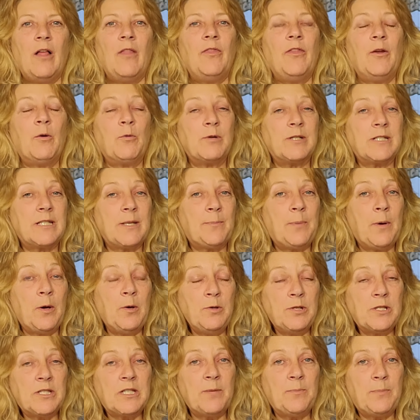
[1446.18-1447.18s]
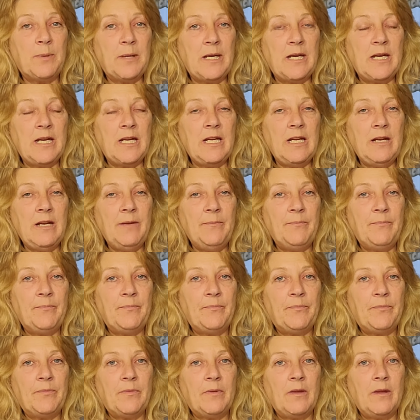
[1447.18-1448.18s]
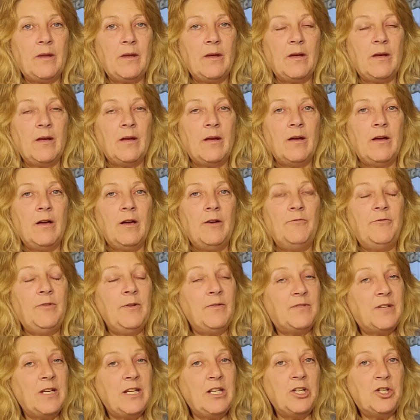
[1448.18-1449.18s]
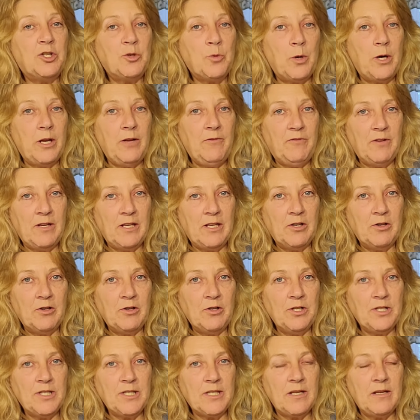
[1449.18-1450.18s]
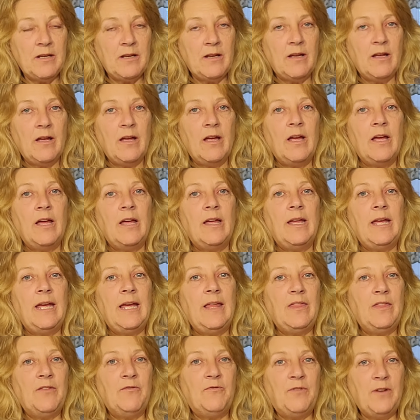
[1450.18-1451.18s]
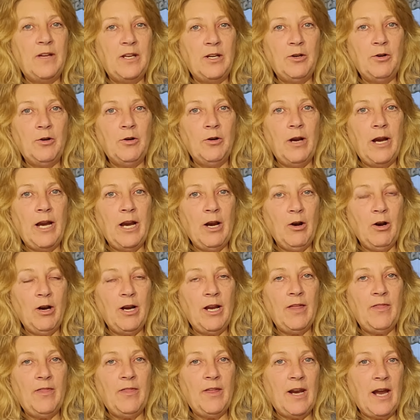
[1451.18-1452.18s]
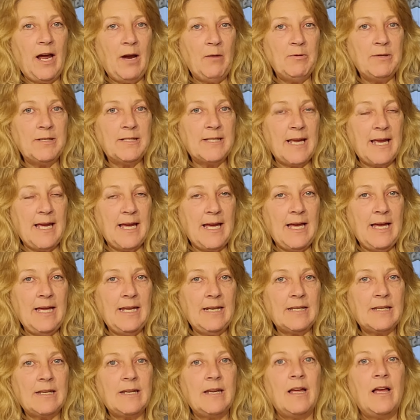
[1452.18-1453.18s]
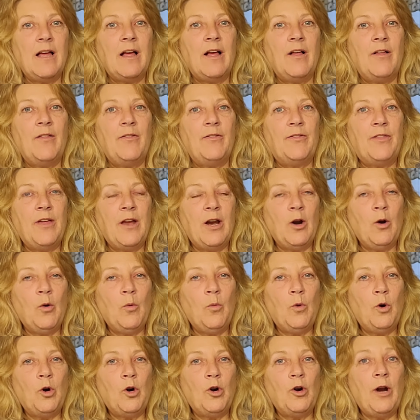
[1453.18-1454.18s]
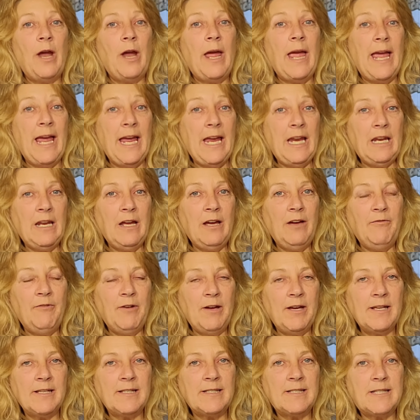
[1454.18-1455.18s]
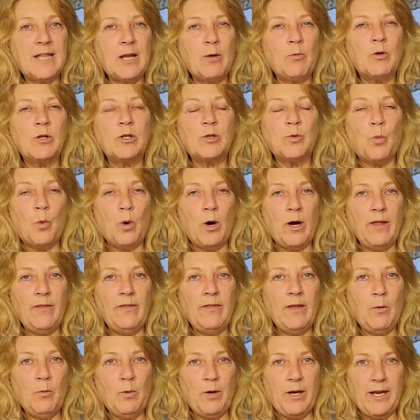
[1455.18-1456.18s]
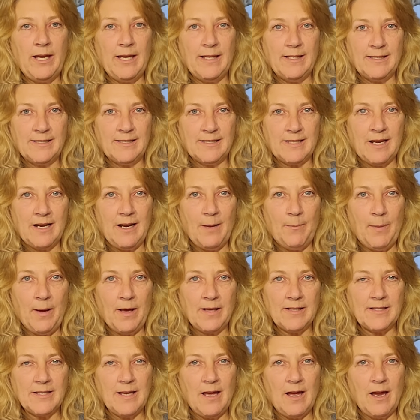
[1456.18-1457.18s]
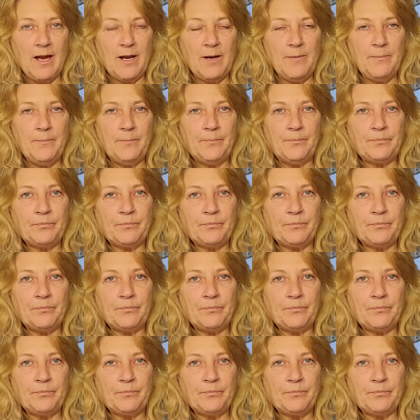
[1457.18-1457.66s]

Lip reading: There were supposed to be 15 to 20 vendors. In the vendor area that I was at, there were 8 of us. There was one that went ahead and set up outside.